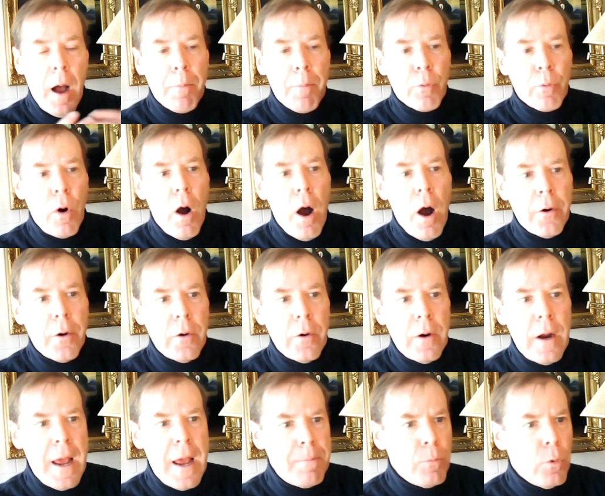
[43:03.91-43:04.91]
a broader
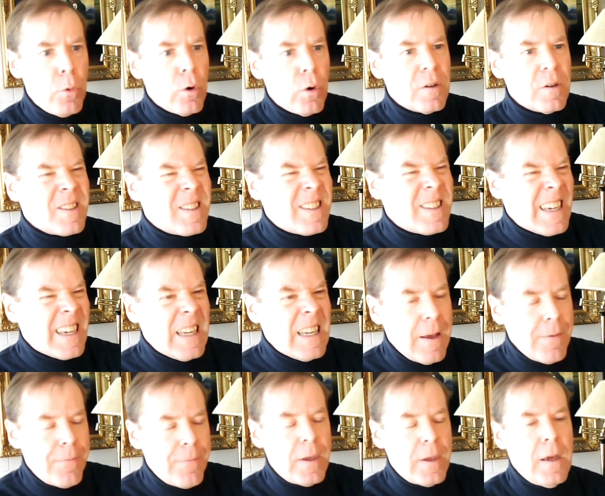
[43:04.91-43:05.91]
and more
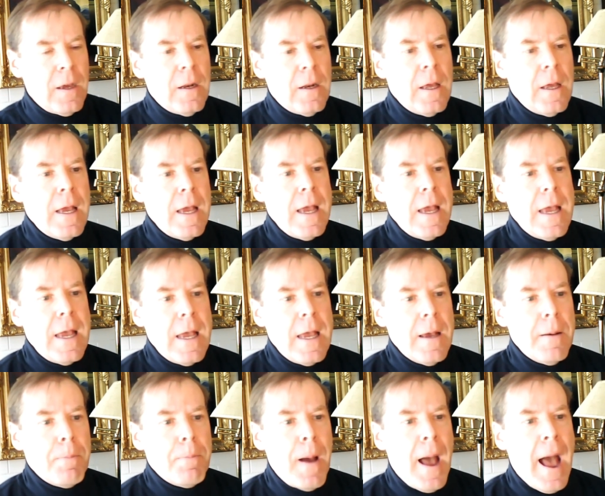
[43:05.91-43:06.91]
significant
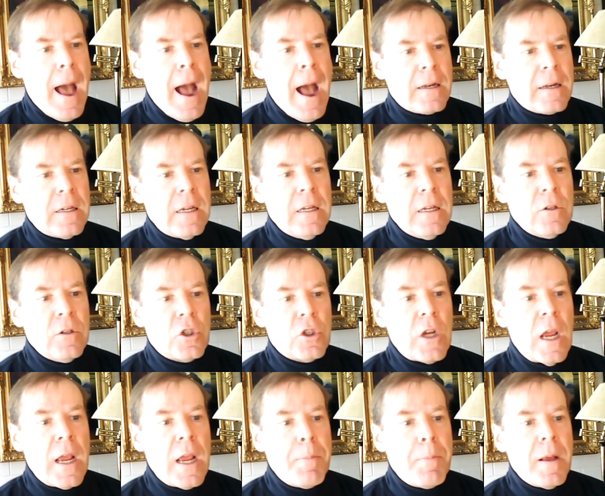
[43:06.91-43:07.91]
impact in
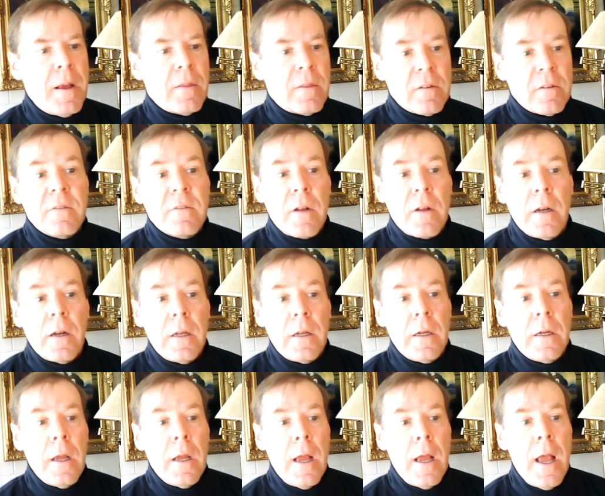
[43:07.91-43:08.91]
shaping the
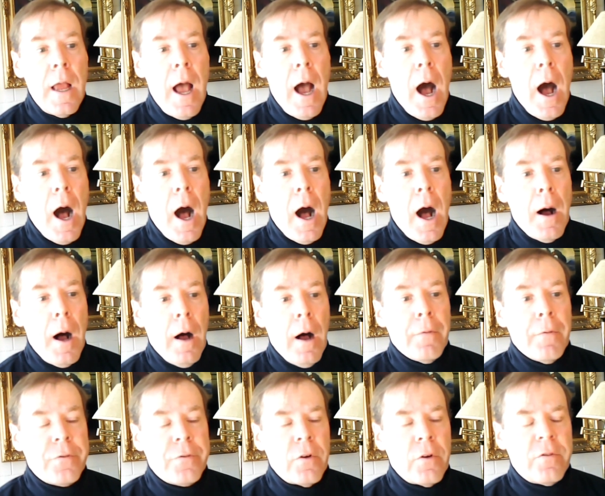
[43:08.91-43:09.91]
study uh,
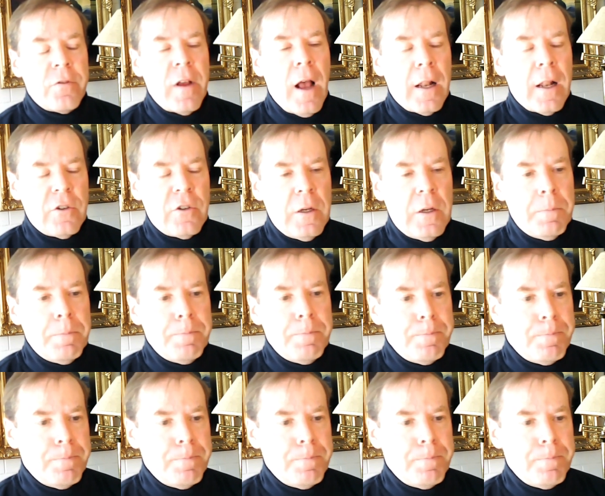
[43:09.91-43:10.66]
of sociology